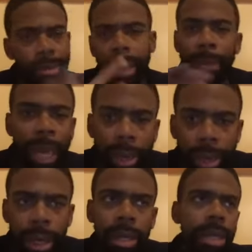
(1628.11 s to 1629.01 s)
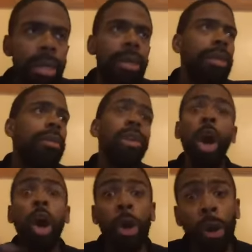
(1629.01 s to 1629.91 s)
my bad, y'all. The
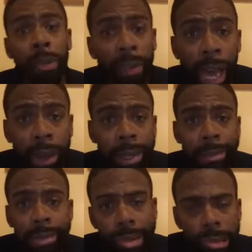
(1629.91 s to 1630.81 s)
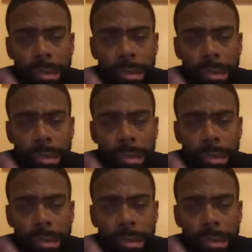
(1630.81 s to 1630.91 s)
owner of the Falcons.